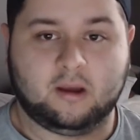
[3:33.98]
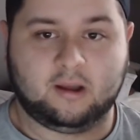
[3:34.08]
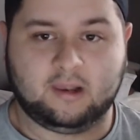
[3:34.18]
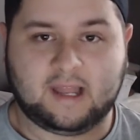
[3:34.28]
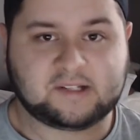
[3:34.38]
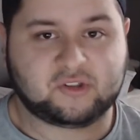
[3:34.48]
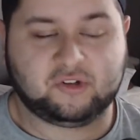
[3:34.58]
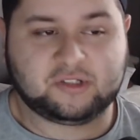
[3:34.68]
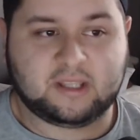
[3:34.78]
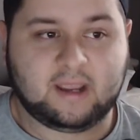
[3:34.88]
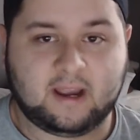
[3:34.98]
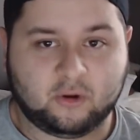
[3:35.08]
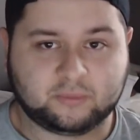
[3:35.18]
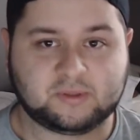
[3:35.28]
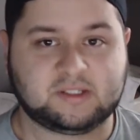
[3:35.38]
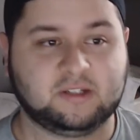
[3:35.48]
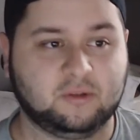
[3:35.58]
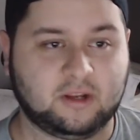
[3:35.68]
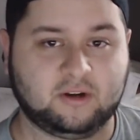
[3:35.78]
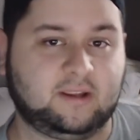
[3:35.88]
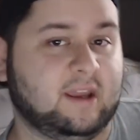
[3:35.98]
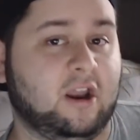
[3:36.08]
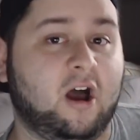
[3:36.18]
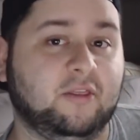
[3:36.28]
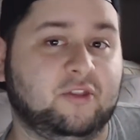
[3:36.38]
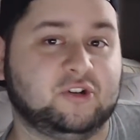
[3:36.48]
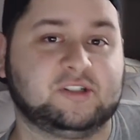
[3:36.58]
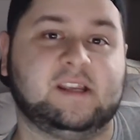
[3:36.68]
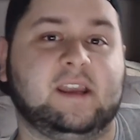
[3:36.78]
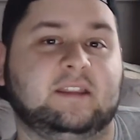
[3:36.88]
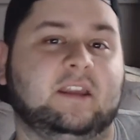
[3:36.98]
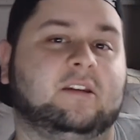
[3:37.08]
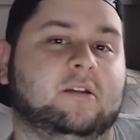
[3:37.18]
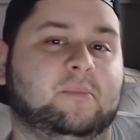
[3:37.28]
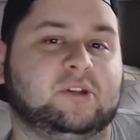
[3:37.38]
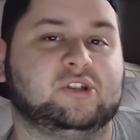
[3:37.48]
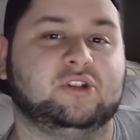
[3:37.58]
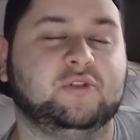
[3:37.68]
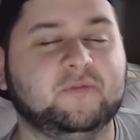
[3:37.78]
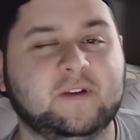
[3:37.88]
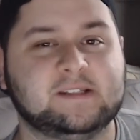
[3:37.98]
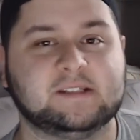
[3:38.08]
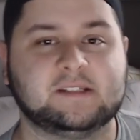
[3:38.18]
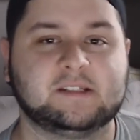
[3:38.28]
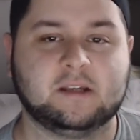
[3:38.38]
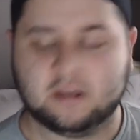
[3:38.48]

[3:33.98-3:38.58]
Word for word: uh, last Thursday. I hope to see you there again on Thursday, and then a bunch of new faces.